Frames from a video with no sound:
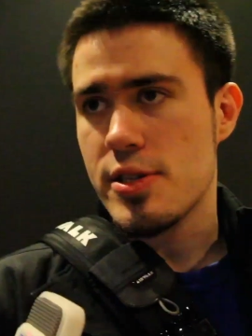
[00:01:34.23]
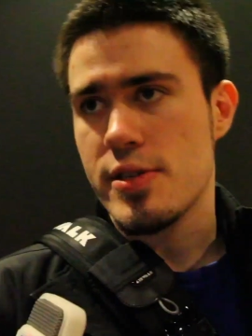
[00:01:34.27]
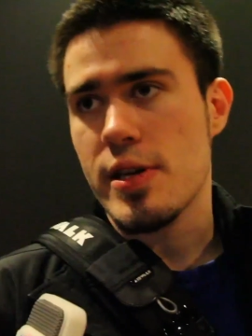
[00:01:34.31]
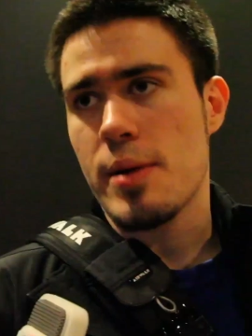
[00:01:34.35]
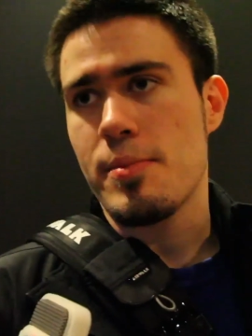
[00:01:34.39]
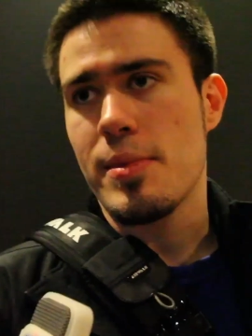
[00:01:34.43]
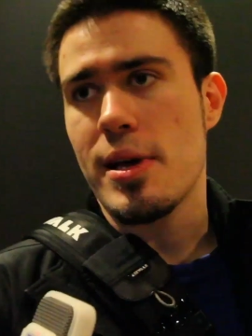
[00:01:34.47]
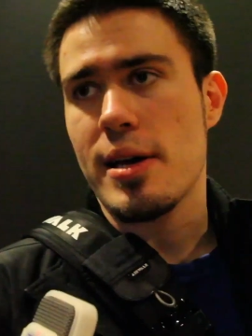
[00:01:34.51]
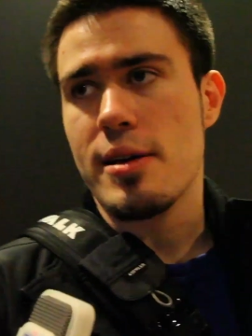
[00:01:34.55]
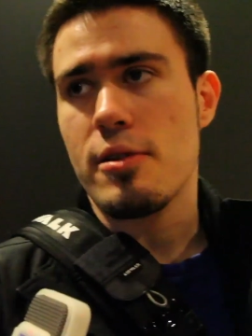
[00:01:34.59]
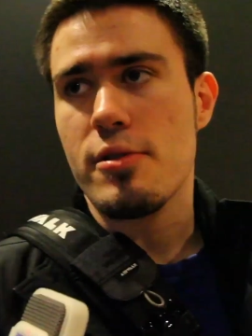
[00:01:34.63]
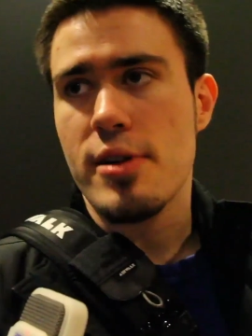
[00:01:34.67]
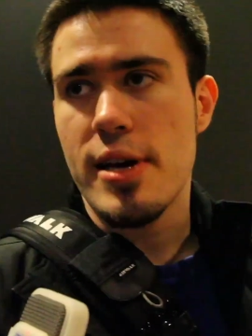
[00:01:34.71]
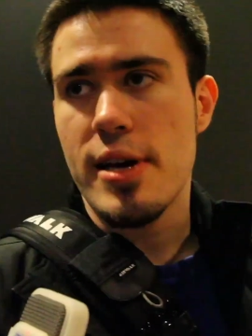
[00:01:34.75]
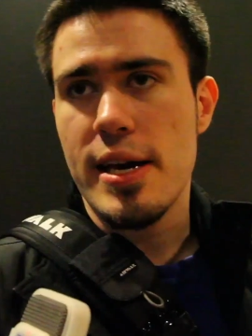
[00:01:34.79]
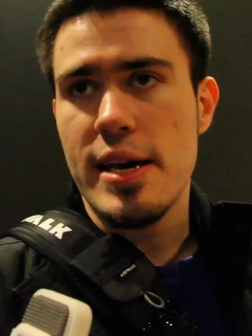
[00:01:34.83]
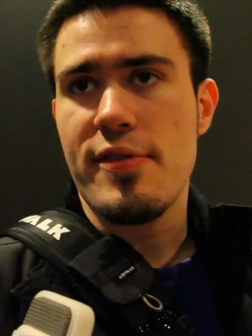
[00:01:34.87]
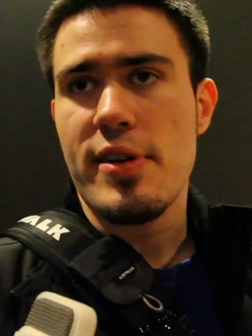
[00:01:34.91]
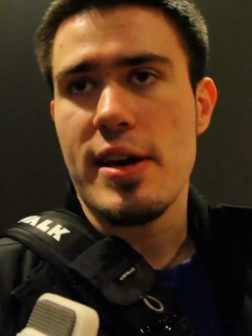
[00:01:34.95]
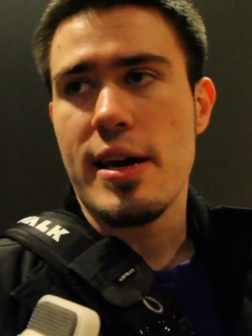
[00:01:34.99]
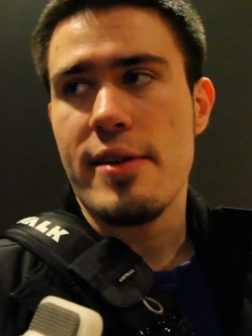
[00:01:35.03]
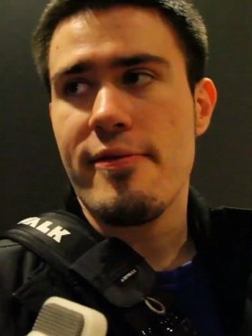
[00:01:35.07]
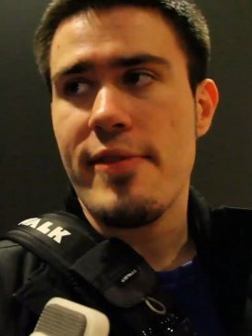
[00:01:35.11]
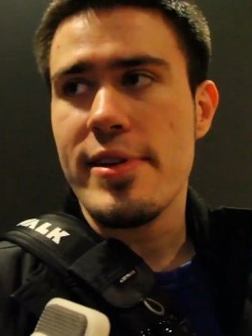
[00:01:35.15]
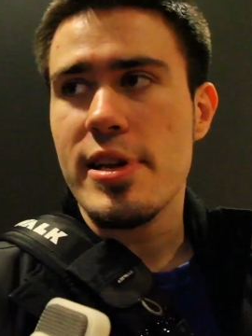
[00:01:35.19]
So I'm like, okay, if I
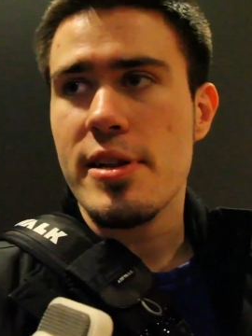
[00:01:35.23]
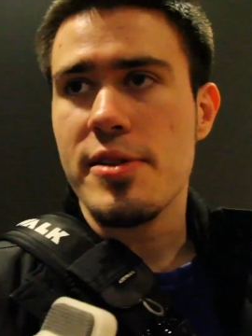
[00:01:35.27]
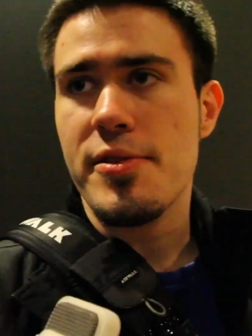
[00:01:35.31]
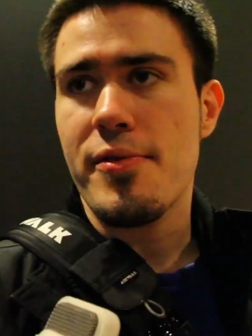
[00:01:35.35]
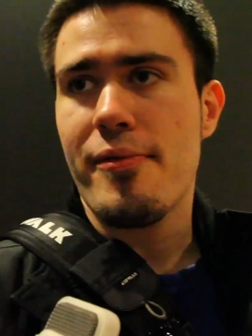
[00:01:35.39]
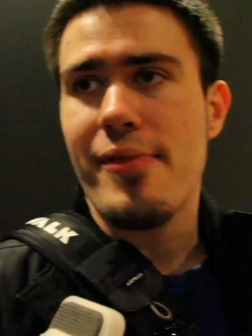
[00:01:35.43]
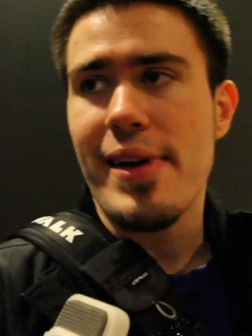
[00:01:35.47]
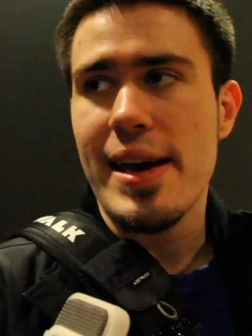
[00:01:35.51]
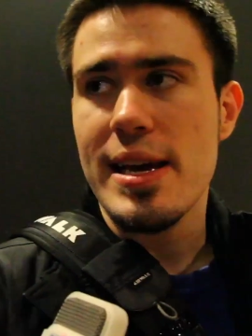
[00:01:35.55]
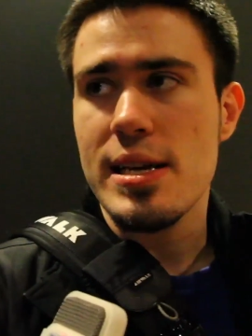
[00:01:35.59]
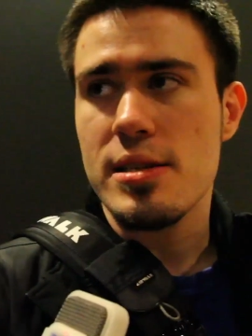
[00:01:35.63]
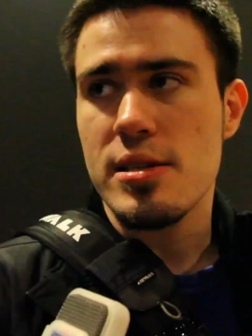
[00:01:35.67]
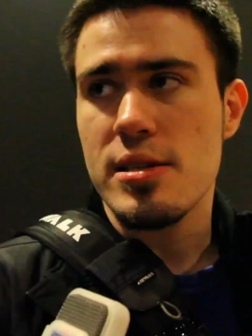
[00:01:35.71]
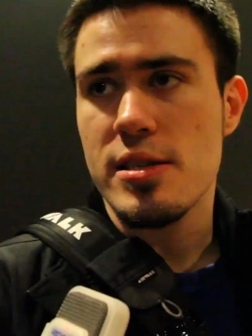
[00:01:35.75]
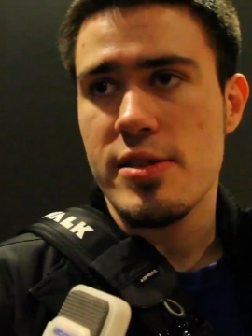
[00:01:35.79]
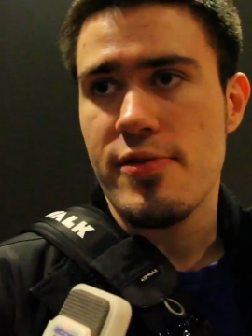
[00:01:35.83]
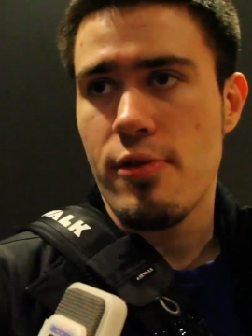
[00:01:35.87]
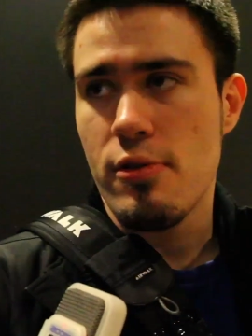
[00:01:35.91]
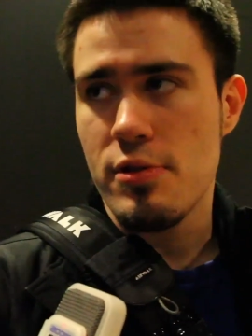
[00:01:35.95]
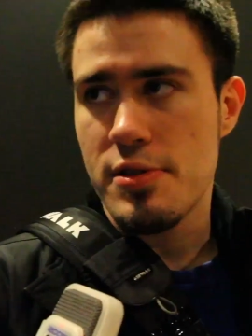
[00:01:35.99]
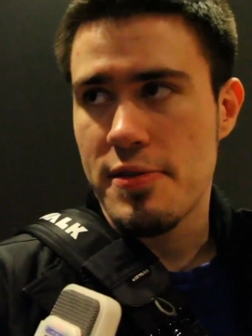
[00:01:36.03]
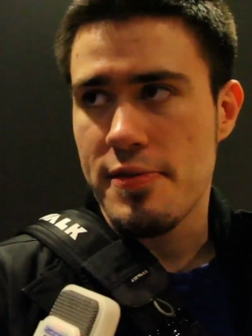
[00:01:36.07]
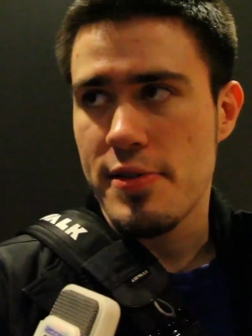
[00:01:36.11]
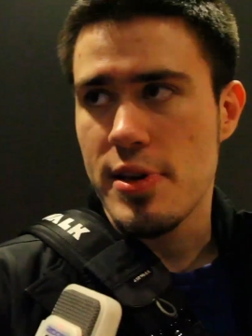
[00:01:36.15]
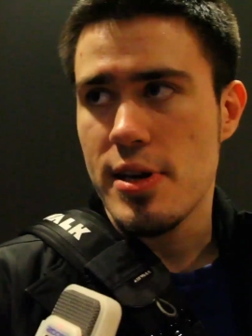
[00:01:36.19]
can invade his
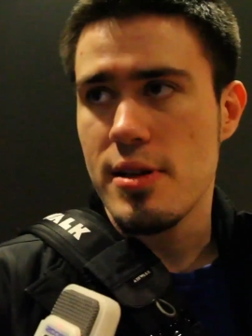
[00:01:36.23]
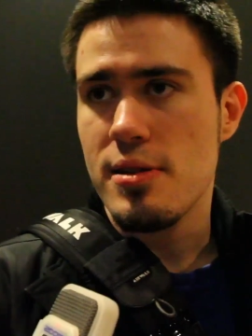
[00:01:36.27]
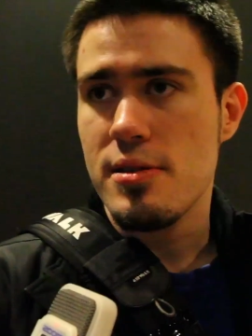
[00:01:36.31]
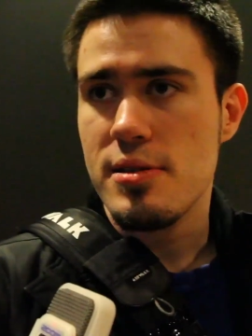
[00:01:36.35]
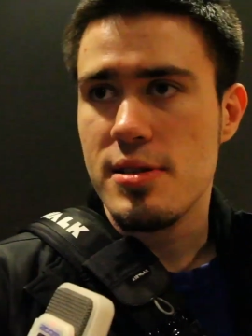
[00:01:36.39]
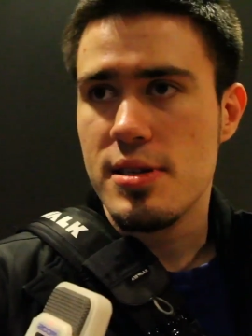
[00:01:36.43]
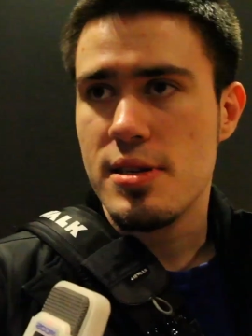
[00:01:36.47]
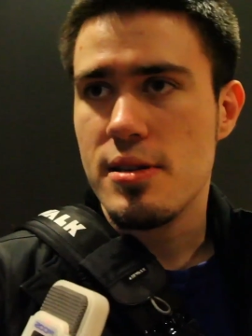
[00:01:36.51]
4 fields,